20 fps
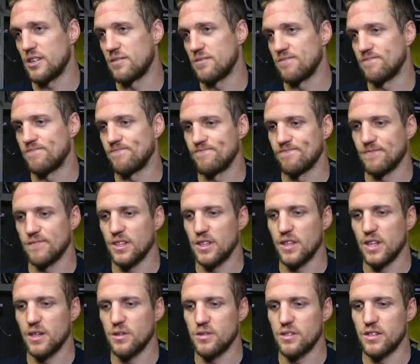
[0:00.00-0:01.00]
And you
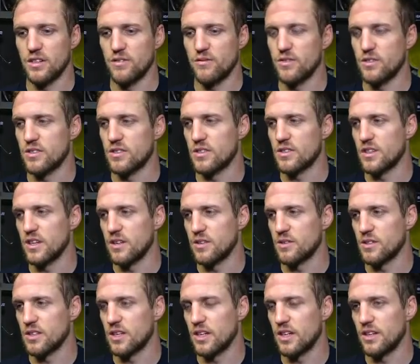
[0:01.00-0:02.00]
know, that was the difference in San
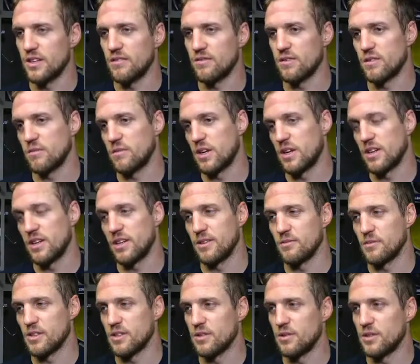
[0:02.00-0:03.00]
Jose from
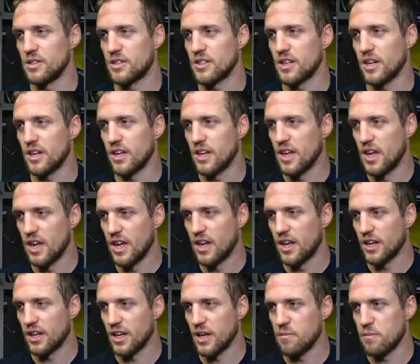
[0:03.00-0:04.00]
Anaheim. So we just got to
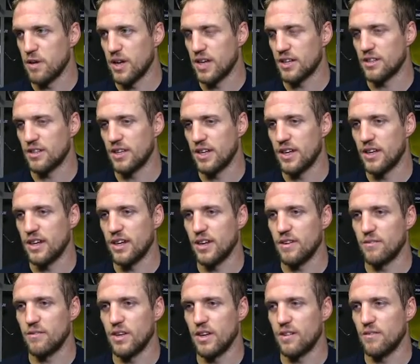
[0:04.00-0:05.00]
get back to that and
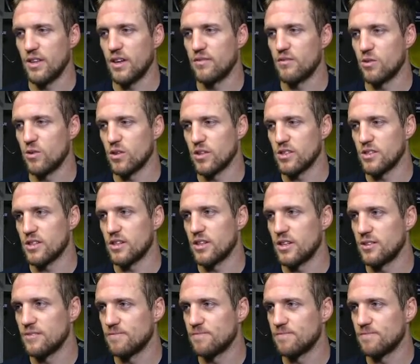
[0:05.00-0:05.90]
have, have that focus tonight.